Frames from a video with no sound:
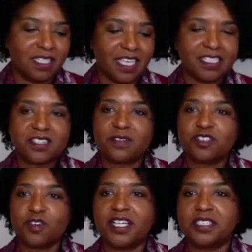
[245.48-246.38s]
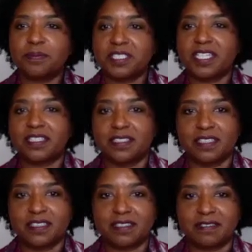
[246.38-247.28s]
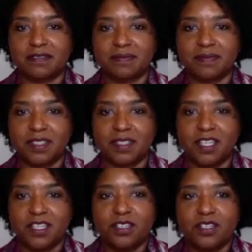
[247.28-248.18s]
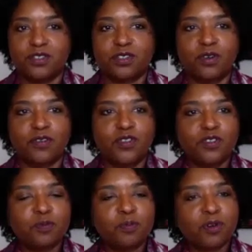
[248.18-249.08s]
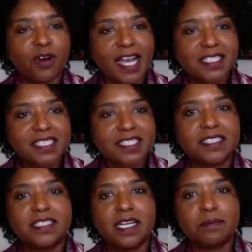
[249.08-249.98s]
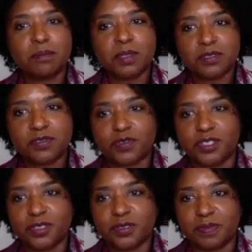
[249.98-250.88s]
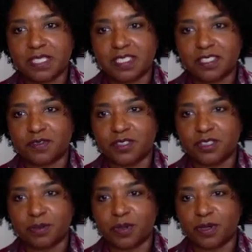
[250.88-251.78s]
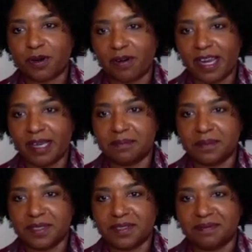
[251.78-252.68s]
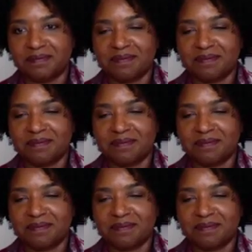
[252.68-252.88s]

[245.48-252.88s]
it's trying to protect us. So if you've practiced numbers for your business, for your programs,